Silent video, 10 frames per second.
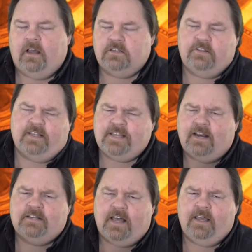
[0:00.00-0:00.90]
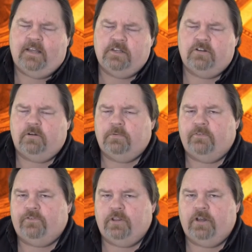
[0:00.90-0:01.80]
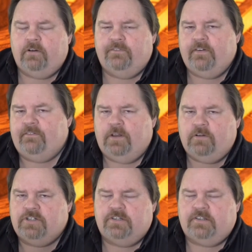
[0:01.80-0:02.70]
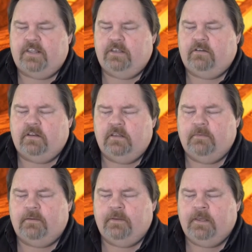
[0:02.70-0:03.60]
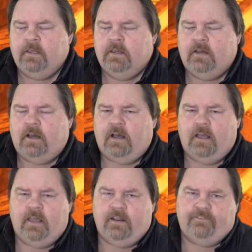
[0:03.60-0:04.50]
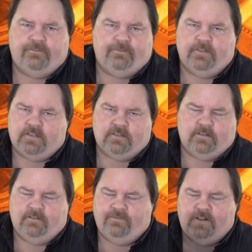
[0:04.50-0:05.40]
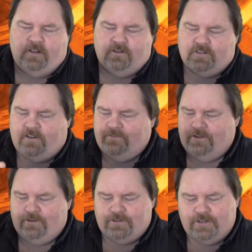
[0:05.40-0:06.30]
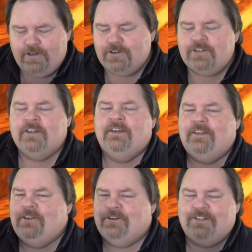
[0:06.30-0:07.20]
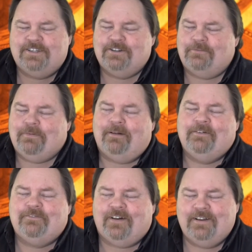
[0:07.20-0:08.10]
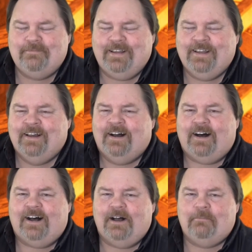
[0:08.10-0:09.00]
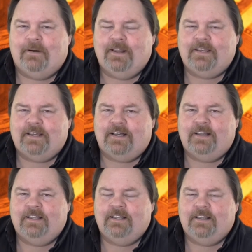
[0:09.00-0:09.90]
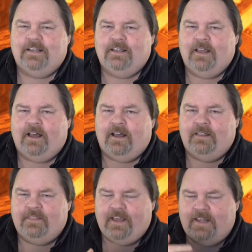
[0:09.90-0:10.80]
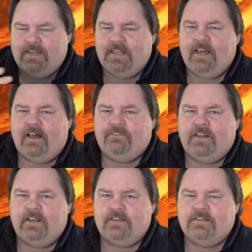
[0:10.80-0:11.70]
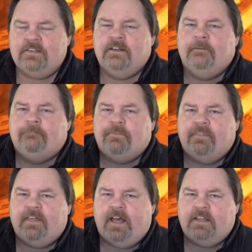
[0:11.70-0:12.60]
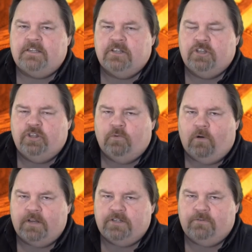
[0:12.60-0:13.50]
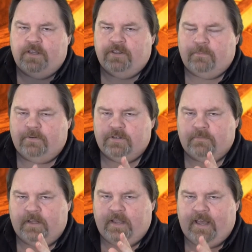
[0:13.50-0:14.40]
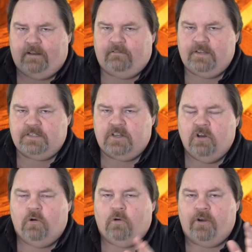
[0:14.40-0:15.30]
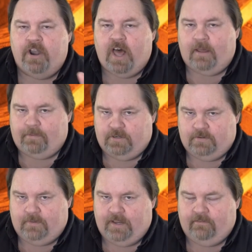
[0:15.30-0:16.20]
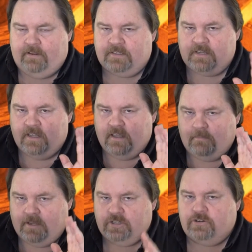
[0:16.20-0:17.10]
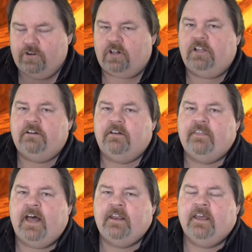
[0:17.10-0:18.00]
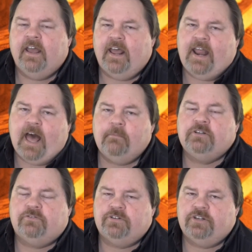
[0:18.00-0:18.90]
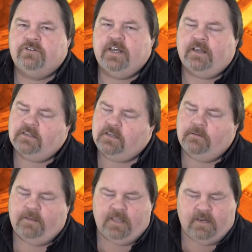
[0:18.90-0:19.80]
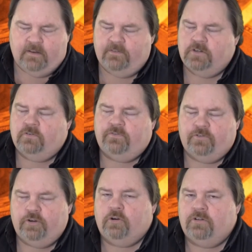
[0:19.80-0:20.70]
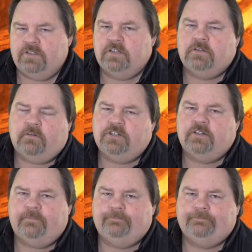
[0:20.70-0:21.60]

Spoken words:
So that's how to tie it into your own portfolio. If you have any questions on that, you can email me. And if this video goes on for years and years, you can still probably find me. But the idea of it is that you want to either put your money at risk or not put your money at risk. Make sure you're clear on that, and how much risk you take is going to be individual for your own situation.